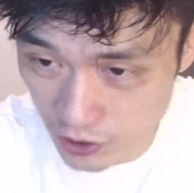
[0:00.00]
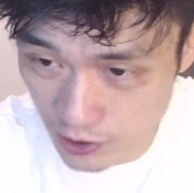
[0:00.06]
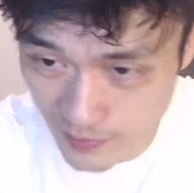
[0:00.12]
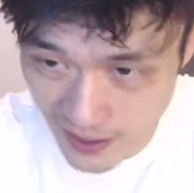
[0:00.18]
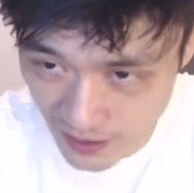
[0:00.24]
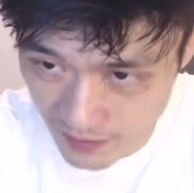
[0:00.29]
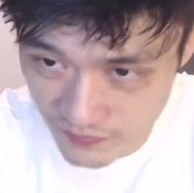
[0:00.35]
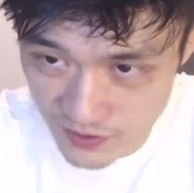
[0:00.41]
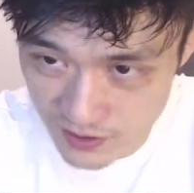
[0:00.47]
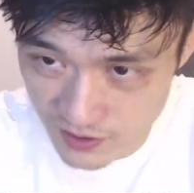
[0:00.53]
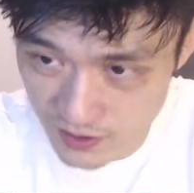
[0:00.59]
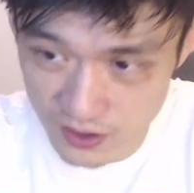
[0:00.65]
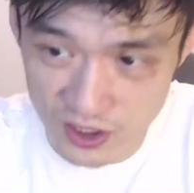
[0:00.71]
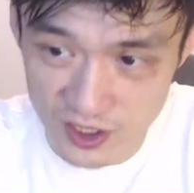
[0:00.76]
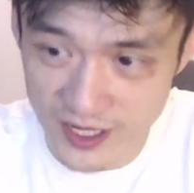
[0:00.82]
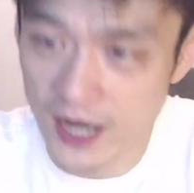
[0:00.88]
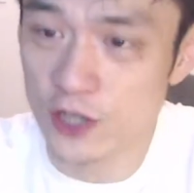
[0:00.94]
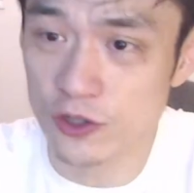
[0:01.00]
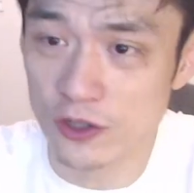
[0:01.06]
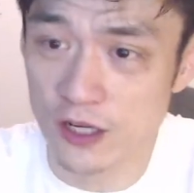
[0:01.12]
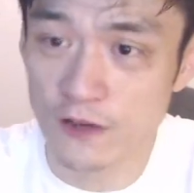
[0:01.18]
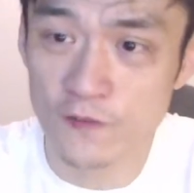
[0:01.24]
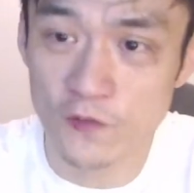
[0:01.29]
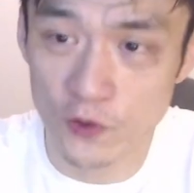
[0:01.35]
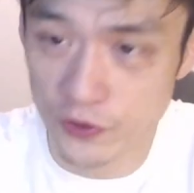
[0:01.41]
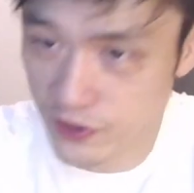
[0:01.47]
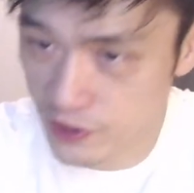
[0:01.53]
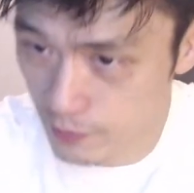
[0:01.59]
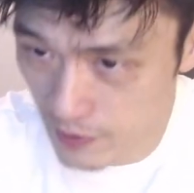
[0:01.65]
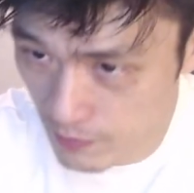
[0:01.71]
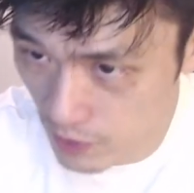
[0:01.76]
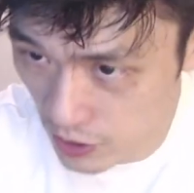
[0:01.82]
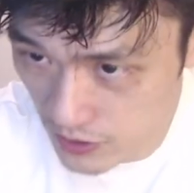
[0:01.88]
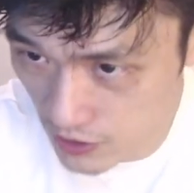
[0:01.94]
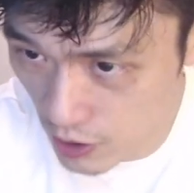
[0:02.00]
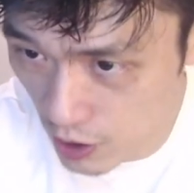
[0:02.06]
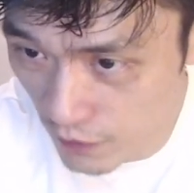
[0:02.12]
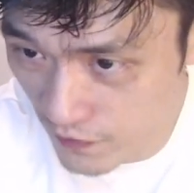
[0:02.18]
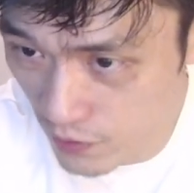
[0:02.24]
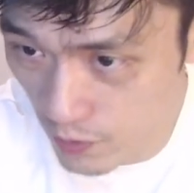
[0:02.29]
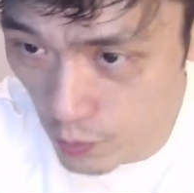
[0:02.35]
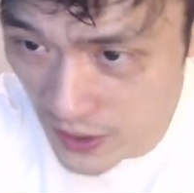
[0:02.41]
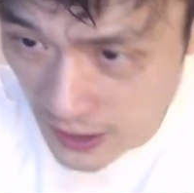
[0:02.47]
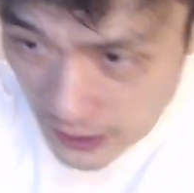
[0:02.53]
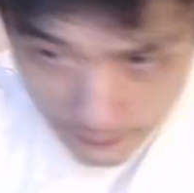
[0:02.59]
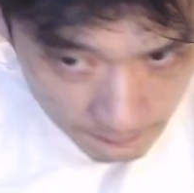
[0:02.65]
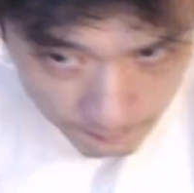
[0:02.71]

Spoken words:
about the scheduling for the Springboks over the week.